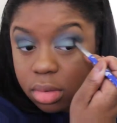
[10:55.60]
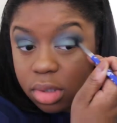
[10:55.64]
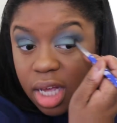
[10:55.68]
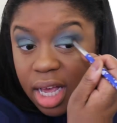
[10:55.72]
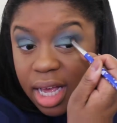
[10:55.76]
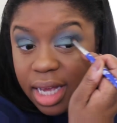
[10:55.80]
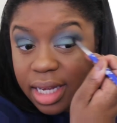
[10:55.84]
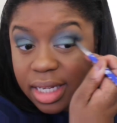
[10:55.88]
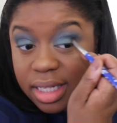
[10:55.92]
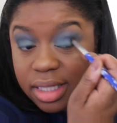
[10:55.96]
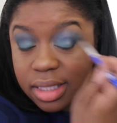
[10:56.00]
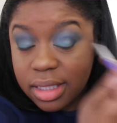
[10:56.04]

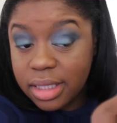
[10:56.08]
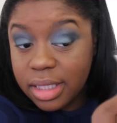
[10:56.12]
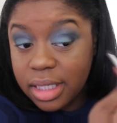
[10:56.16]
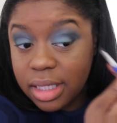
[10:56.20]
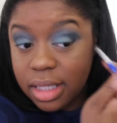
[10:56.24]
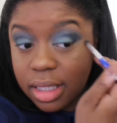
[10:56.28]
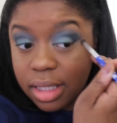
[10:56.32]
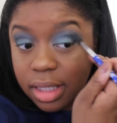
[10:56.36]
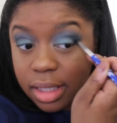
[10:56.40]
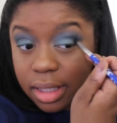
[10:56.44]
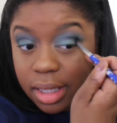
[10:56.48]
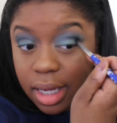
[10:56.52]
I can
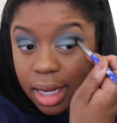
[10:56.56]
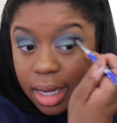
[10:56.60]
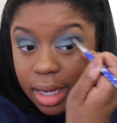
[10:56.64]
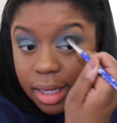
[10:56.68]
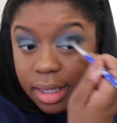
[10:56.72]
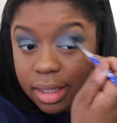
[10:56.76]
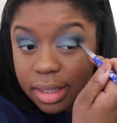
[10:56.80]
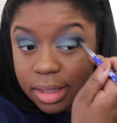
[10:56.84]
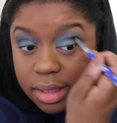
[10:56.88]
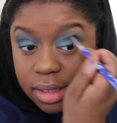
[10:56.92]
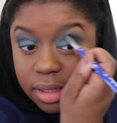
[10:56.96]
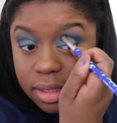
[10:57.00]
dig,
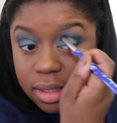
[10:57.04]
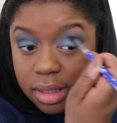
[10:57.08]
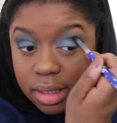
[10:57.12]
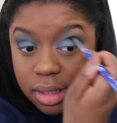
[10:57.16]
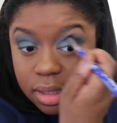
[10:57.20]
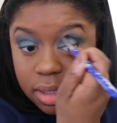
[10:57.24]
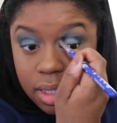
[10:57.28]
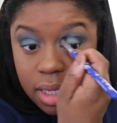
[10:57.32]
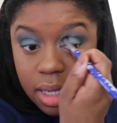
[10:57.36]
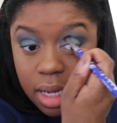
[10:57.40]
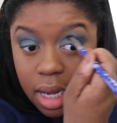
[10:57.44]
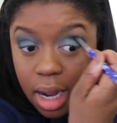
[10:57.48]
guys.
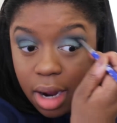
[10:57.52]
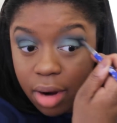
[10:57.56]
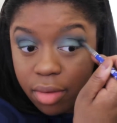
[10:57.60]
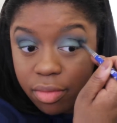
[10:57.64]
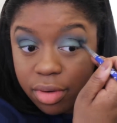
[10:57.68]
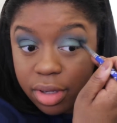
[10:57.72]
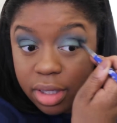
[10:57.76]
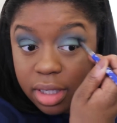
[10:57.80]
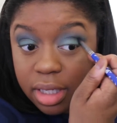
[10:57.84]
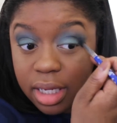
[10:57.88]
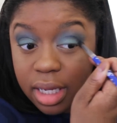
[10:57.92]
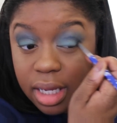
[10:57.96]
I
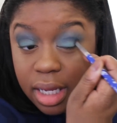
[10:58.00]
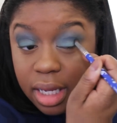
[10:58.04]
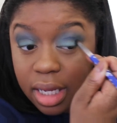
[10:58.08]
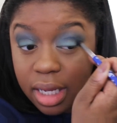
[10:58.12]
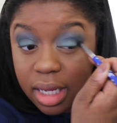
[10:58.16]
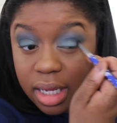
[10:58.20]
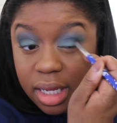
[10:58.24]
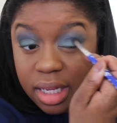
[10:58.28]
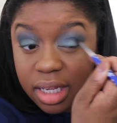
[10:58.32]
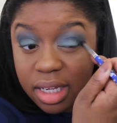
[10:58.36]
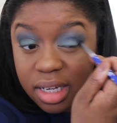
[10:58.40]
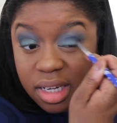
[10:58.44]
really
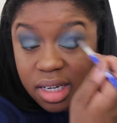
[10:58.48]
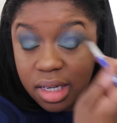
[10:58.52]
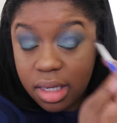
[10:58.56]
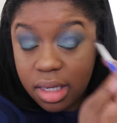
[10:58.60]
can.